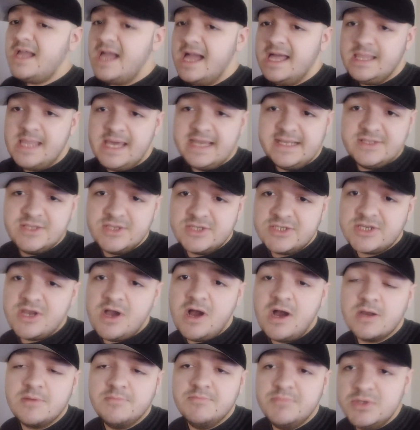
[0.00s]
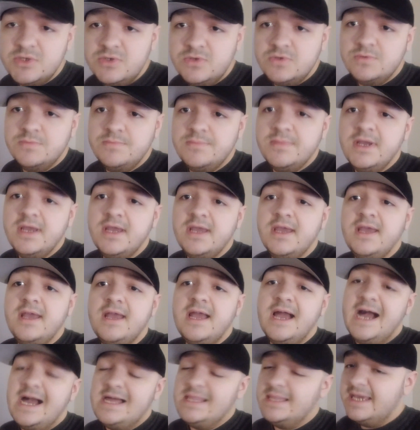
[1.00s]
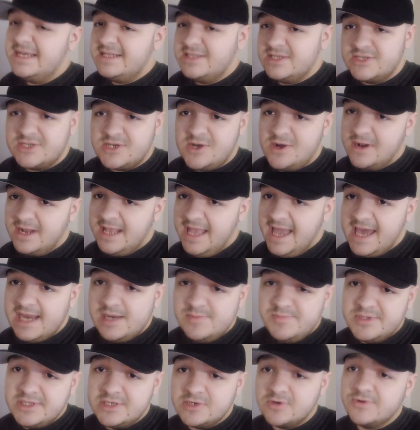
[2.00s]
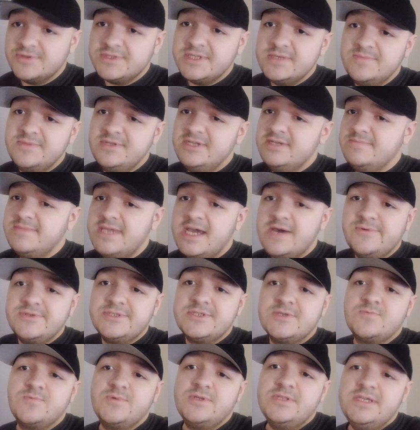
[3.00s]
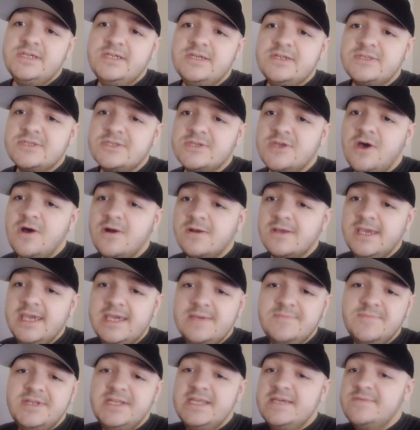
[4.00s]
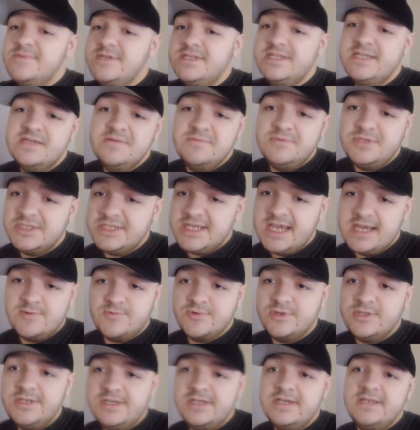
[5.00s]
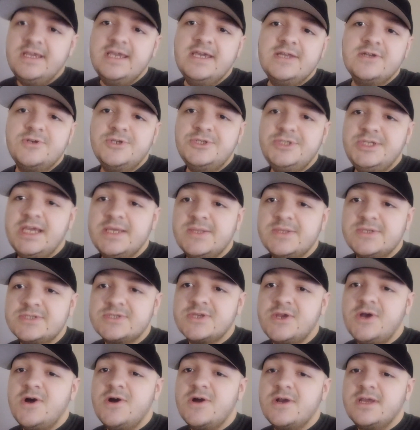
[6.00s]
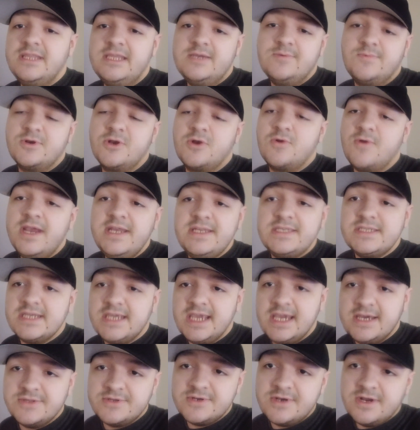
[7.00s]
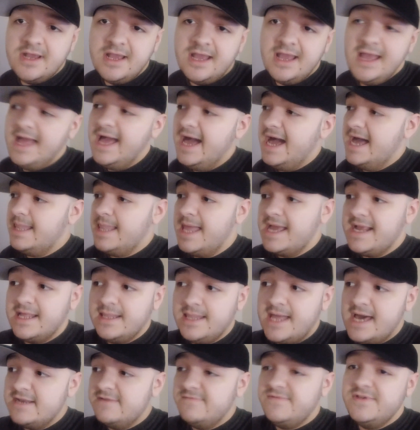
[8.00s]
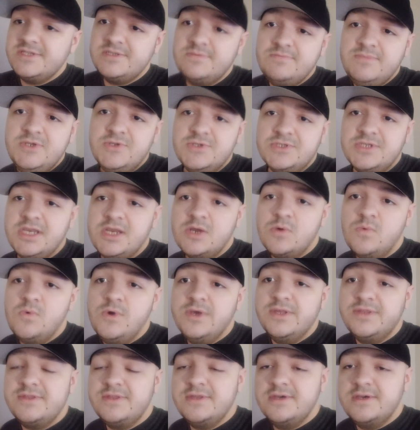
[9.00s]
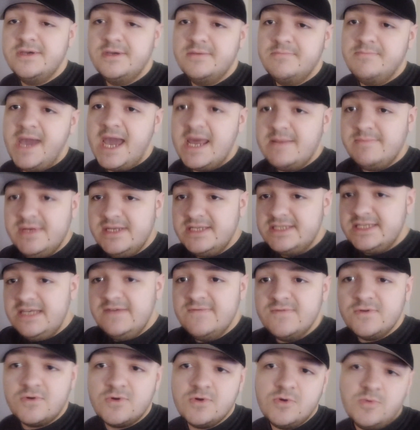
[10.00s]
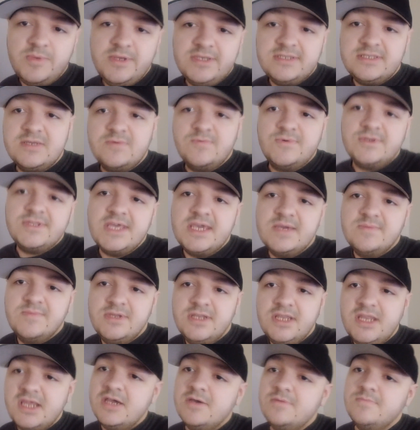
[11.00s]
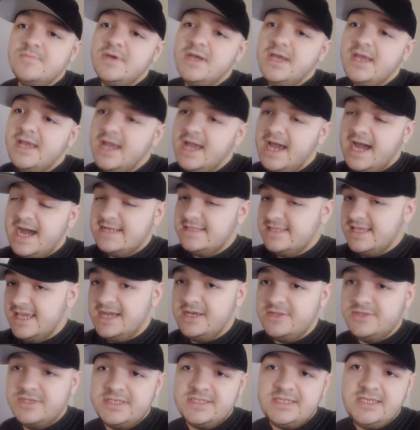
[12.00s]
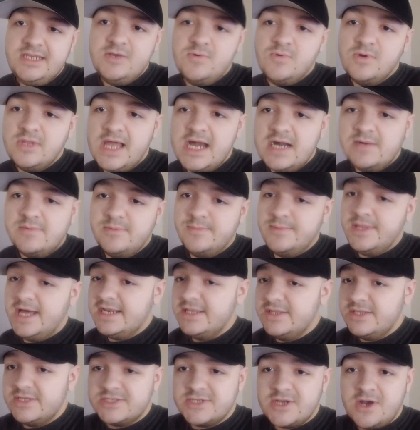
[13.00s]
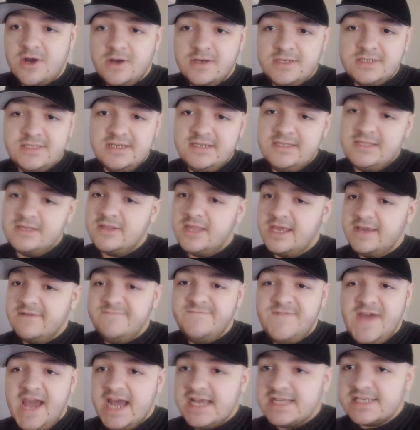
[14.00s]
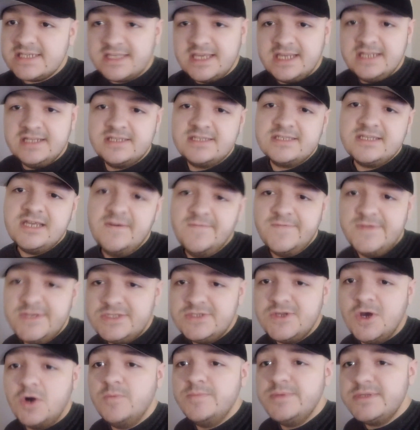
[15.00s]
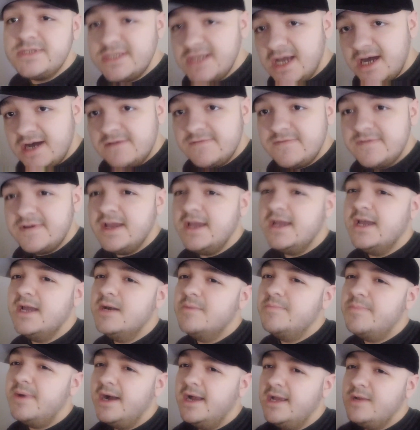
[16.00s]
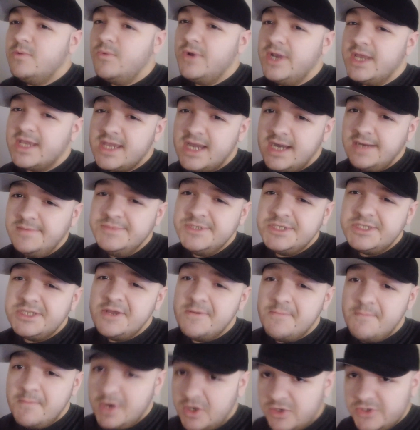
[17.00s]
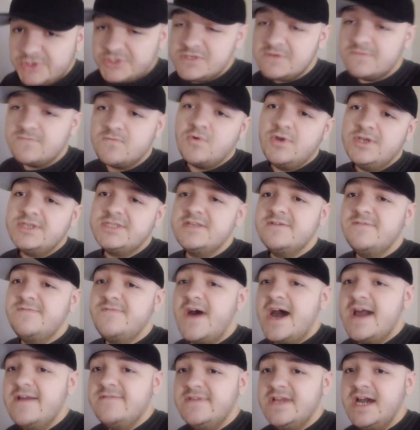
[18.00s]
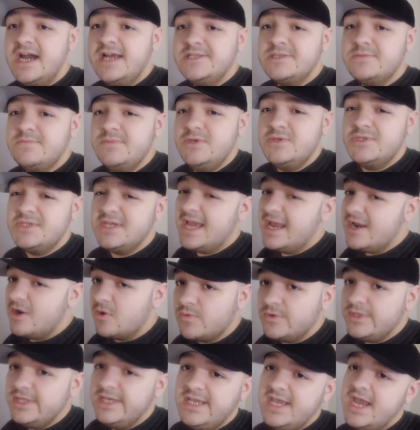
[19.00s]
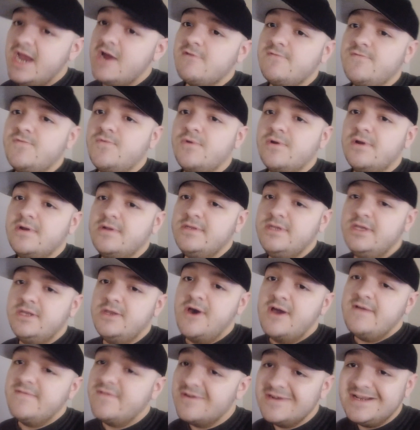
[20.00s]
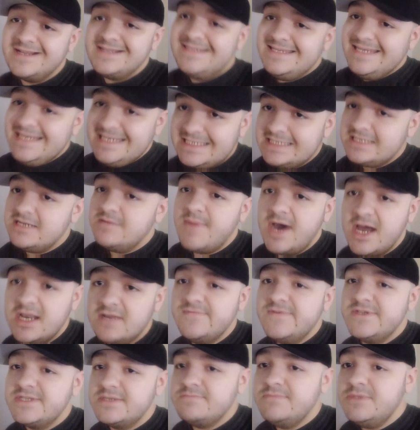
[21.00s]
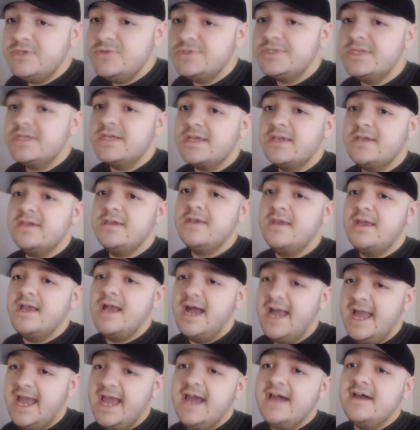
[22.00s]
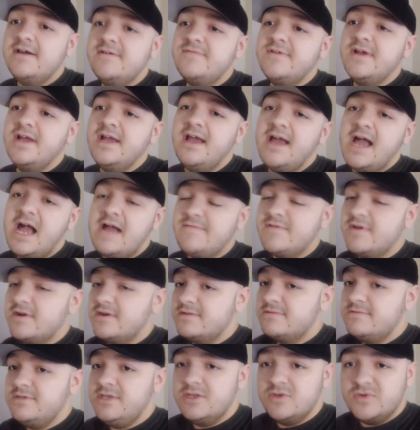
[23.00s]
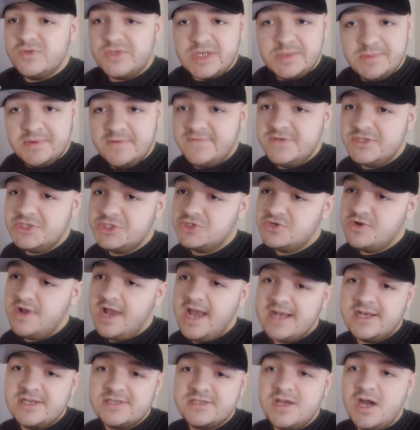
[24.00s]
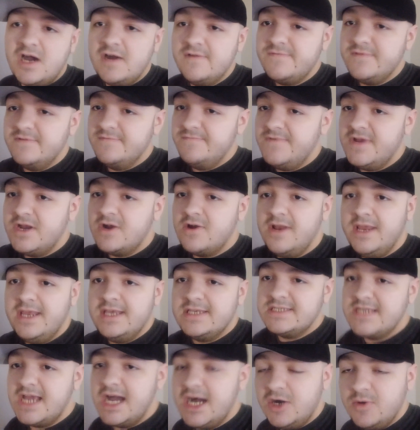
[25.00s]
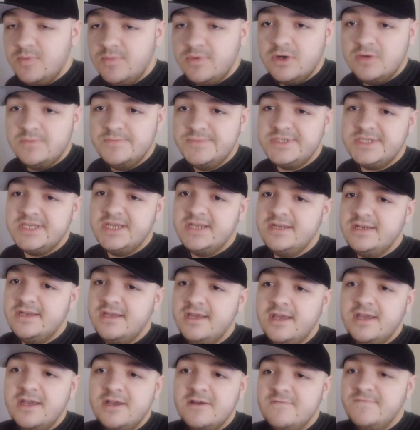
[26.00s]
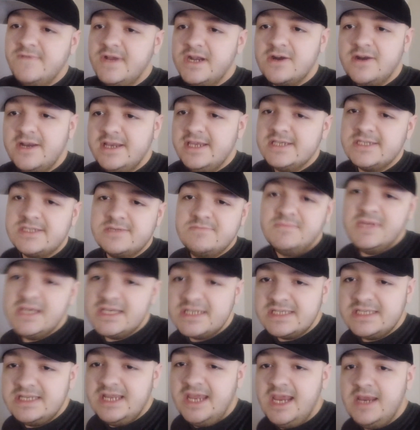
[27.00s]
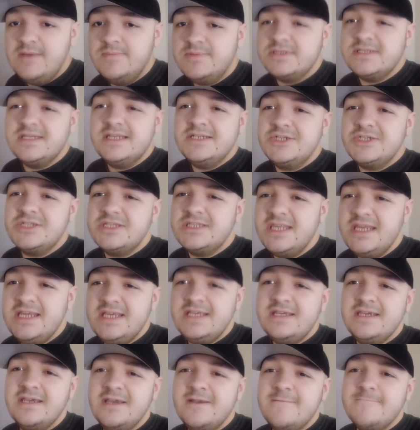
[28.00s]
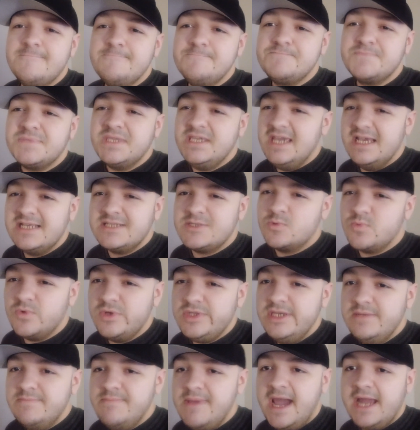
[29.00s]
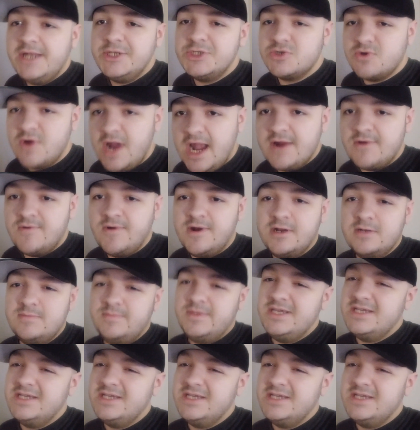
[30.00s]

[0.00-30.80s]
I like the song Boom. I like the song Caterpillar with Eminem. That was a really good song. Him and Eminem just had really good energy on the song, and they were great together. I like a lot of his music with the Bad Meets Evil group he's in with Eminem on the Hell the Sequel album. A lot of the songs did that, like Fastlane and stuff, is dope stuff. But when it comes to most of Royce da 5'9"'s music, I don't really care for it. You know, I've heard a decent amount of his music. I have. I've heard, you know, some of his tracks off various albums and various mixtapes. And I just think he has a really bad track record